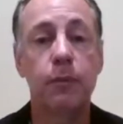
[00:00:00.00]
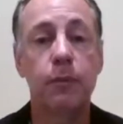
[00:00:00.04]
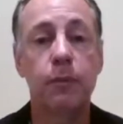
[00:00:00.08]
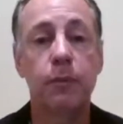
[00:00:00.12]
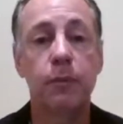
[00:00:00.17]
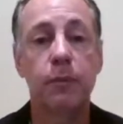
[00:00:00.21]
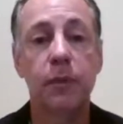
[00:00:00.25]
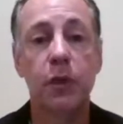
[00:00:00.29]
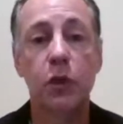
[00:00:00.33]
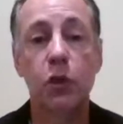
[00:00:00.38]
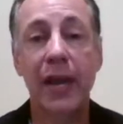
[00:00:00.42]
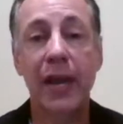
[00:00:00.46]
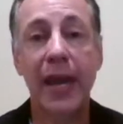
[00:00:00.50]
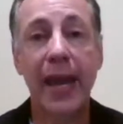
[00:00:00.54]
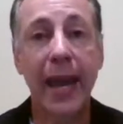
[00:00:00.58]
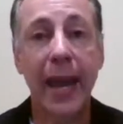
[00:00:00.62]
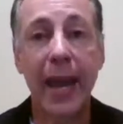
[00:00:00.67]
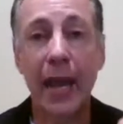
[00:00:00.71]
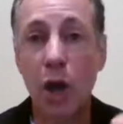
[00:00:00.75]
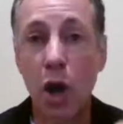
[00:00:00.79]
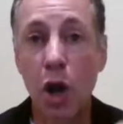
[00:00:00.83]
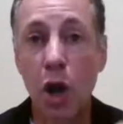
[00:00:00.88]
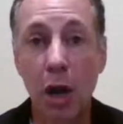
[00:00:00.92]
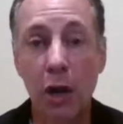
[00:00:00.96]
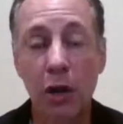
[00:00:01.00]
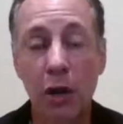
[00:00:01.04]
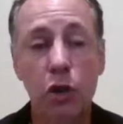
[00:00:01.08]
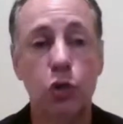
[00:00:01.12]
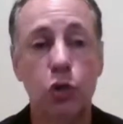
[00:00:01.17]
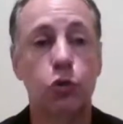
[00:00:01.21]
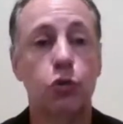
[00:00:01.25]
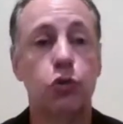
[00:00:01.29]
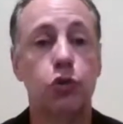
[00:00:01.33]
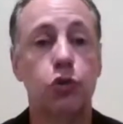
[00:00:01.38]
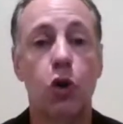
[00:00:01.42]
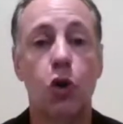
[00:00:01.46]
You cannot
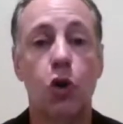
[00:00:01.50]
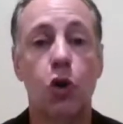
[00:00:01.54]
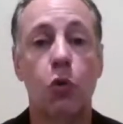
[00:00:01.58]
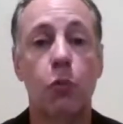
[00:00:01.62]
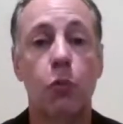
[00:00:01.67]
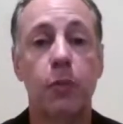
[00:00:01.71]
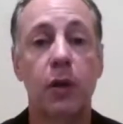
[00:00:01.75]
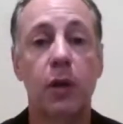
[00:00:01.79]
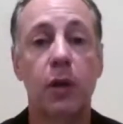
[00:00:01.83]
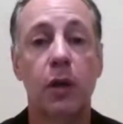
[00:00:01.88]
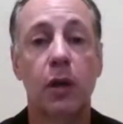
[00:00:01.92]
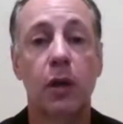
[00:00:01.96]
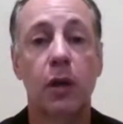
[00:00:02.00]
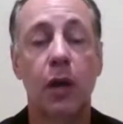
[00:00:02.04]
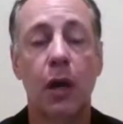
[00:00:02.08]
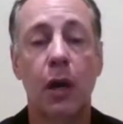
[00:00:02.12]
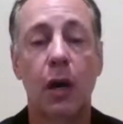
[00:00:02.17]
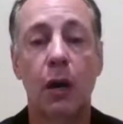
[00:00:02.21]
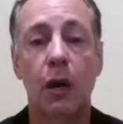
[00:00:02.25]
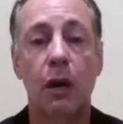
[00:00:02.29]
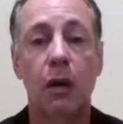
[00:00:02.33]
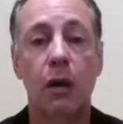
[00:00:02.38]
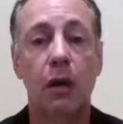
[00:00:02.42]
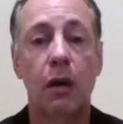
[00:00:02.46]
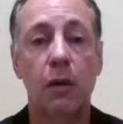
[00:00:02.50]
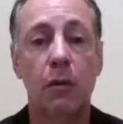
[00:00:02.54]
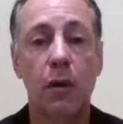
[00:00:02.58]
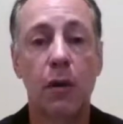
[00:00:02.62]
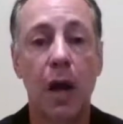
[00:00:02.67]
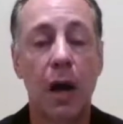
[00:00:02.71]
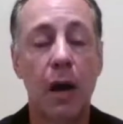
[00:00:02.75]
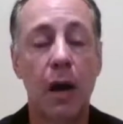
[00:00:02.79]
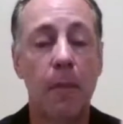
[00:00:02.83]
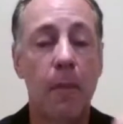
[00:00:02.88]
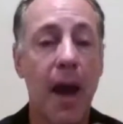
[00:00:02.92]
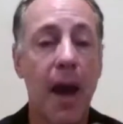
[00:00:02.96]
lose hope.
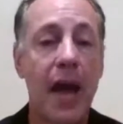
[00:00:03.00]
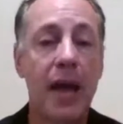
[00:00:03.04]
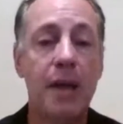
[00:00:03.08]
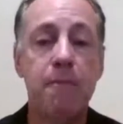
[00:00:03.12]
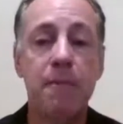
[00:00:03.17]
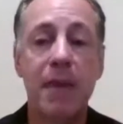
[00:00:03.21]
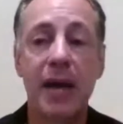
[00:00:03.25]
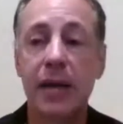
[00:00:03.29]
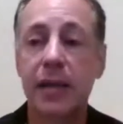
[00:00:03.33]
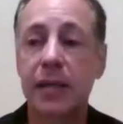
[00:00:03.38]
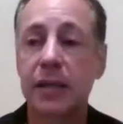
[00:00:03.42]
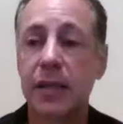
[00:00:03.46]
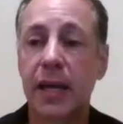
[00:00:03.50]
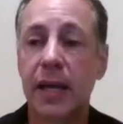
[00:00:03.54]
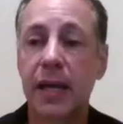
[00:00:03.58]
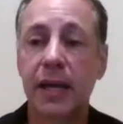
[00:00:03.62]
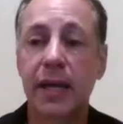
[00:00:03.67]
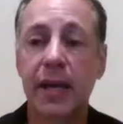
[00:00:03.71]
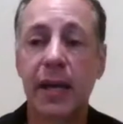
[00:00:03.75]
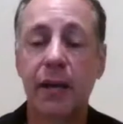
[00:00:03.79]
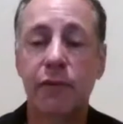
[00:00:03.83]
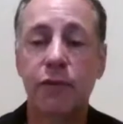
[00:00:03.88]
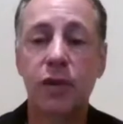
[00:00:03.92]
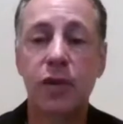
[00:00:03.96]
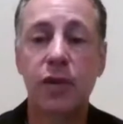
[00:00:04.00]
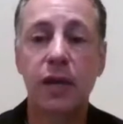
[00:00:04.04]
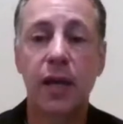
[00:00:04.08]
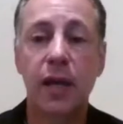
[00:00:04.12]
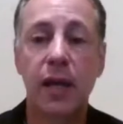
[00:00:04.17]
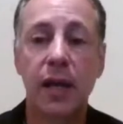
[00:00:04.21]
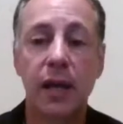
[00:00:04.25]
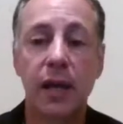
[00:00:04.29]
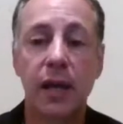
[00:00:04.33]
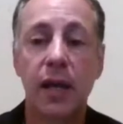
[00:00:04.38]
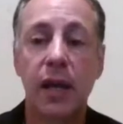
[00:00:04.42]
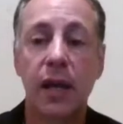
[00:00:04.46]
I meditate every
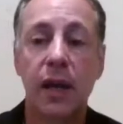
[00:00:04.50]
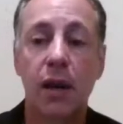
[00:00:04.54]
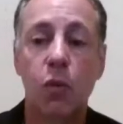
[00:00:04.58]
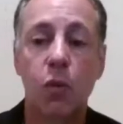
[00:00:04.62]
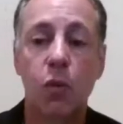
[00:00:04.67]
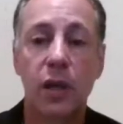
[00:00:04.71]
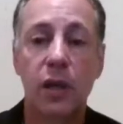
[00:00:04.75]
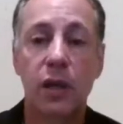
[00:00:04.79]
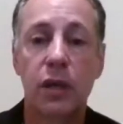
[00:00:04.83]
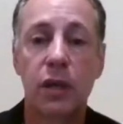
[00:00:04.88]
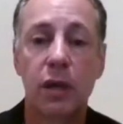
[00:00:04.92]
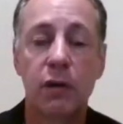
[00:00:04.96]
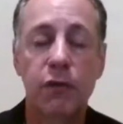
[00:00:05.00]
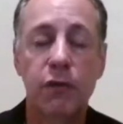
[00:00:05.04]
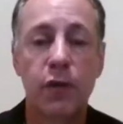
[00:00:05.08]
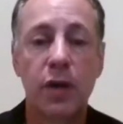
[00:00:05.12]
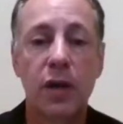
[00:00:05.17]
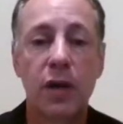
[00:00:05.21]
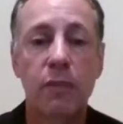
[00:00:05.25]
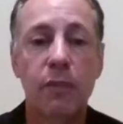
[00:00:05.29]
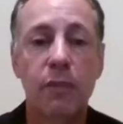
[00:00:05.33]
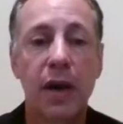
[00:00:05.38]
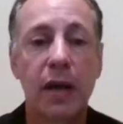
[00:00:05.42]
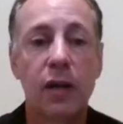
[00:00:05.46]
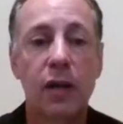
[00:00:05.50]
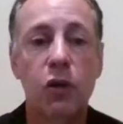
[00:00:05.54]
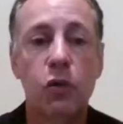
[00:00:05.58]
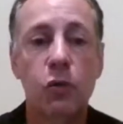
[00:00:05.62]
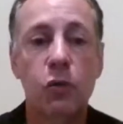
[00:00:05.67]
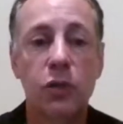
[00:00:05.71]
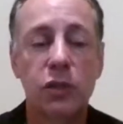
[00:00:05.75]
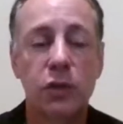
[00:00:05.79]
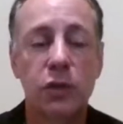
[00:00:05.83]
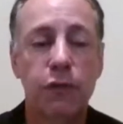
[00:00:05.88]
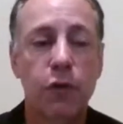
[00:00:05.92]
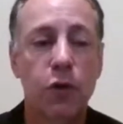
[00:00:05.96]
day with a friend of mine who
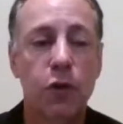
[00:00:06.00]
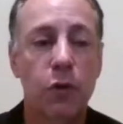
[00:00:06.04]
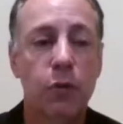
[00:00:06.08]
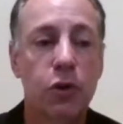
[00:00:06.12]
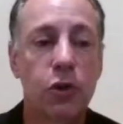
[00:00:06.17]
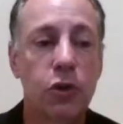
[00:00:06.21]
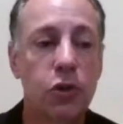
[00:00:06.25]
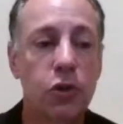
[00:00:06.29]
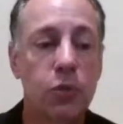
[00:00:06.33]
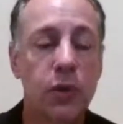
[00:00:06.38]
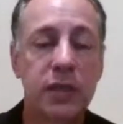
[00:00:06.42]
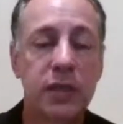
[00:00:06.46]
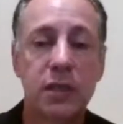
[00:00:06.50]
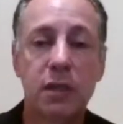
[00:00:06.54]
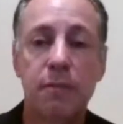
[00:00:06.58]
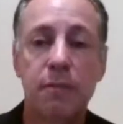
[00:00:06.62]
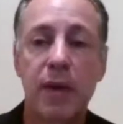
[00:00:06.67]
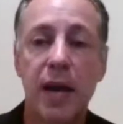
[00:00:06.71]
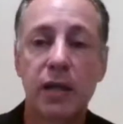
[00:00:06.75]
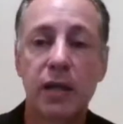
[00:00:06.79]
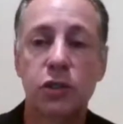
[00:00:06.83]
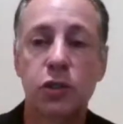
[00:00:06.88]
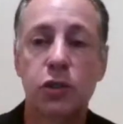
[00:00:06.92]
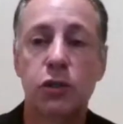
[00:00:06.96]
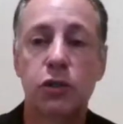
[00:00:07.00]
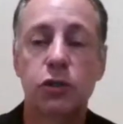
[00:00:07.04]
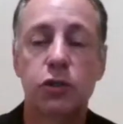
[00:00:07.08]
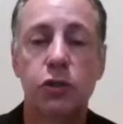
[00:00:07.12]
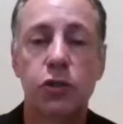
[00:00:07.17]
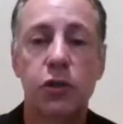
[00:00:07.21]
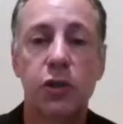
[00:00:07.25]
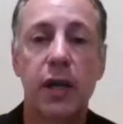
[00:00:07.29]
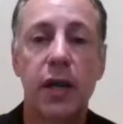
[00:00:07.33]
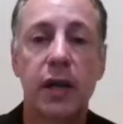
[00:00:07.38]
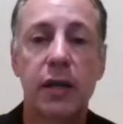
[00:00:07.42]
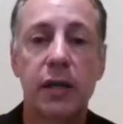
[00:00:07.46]
was a former U.S. ambassador to the
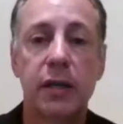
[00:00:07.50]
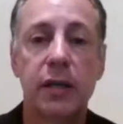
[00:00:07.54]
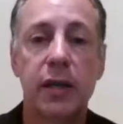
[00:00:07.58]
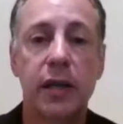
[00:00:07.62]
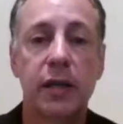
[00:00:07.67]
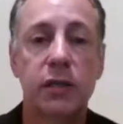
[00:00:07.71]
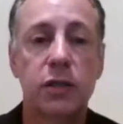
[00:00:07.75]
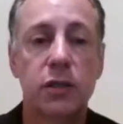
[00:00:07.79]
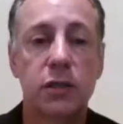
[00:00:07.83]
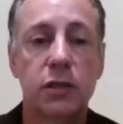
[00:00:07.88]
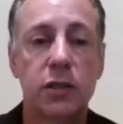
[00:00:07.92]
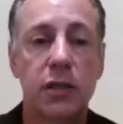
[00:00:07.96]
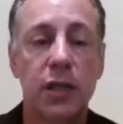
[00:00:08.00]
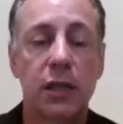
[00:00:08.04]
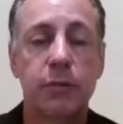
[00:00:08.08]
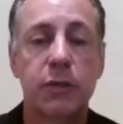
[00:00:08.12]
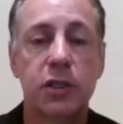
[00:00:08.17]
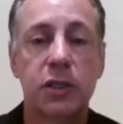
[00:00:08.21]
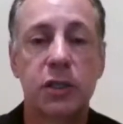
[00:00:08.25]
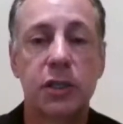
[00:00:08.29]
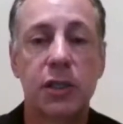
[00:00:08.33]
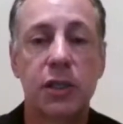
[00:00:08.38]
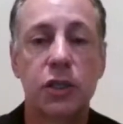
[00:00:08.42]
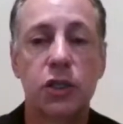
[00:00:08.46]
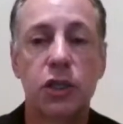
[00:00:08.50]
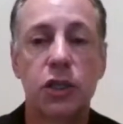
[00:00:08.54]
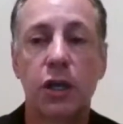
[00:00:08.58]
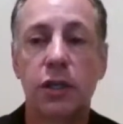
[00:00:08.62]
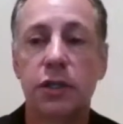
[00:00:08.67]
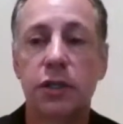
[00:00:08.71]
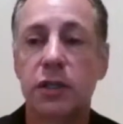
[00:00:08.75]
United Nations. His name is Sichan